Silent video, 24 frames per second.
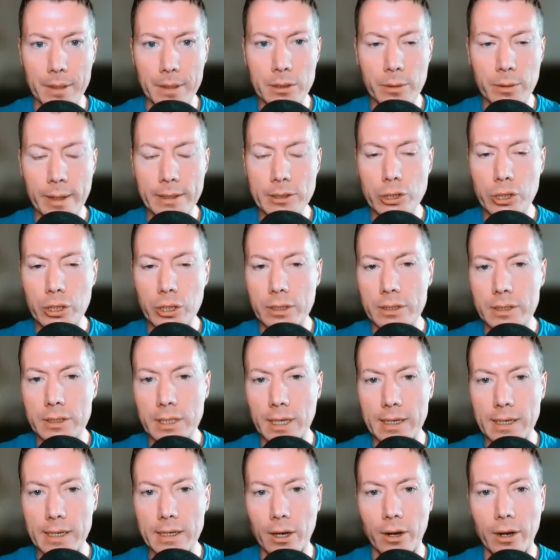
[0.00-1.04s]
So as you can
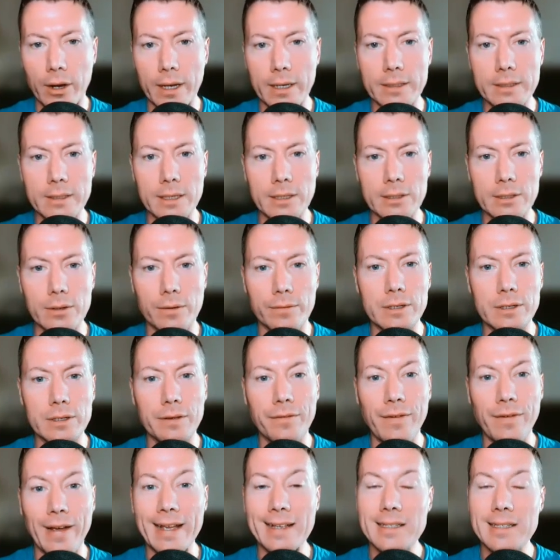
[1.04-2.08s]
see, guys, it's obviously
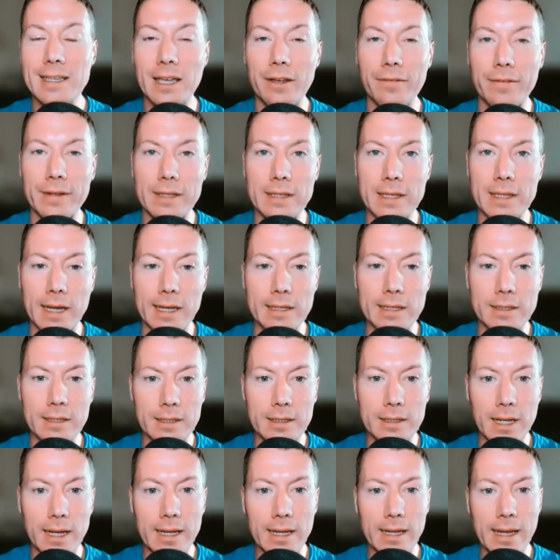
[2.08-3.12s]
Thanksgiving Day
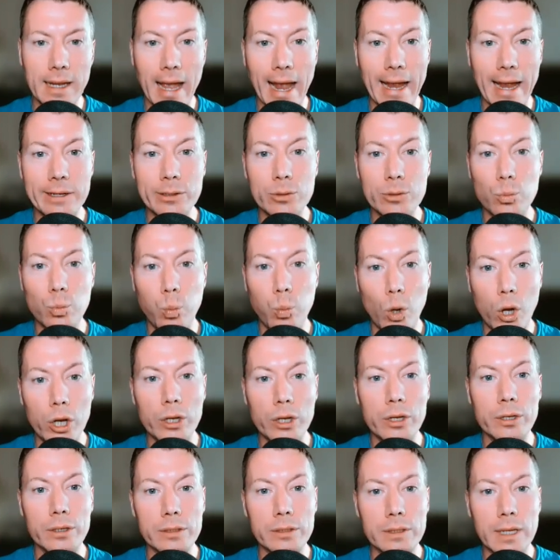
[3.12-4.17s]
today and
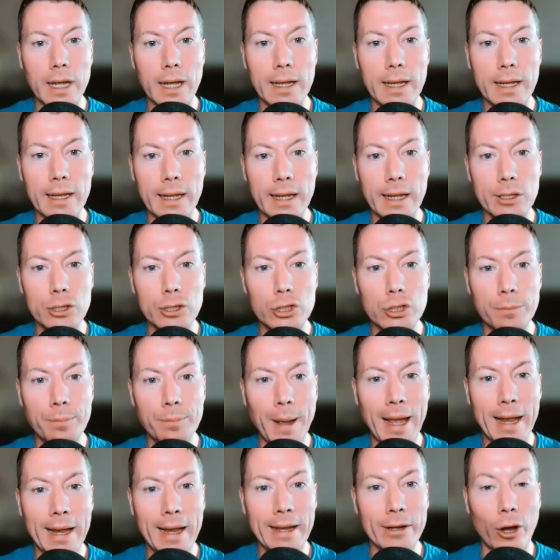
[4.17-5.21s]
Workers' Day in
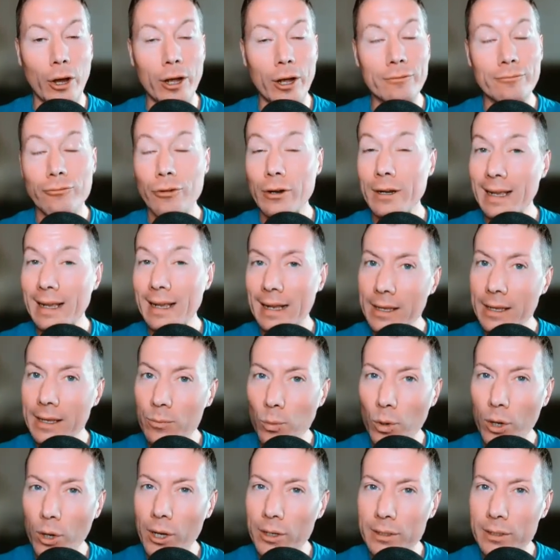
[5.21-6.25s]
Japan. Ironically,
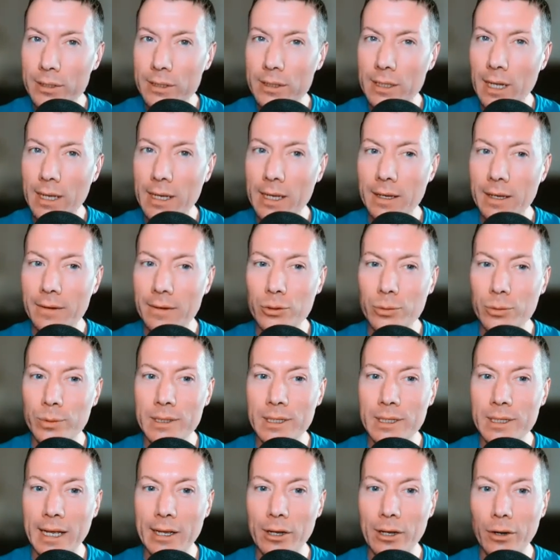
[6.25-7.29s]
Workers' Day gives you a
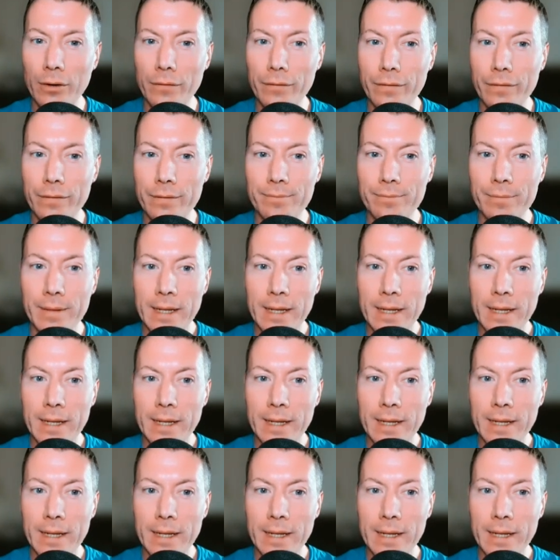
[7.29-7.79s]
day off.